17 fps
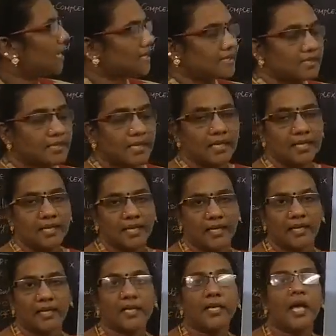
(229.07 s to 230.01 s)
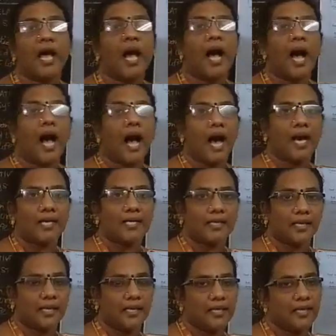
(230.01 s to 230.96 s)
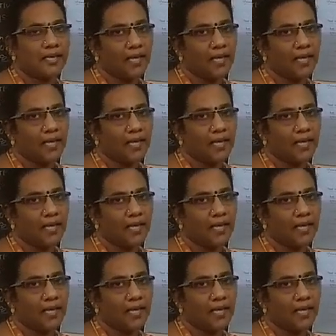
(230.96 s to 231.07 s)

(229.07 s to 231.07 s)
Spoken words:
excelled in art and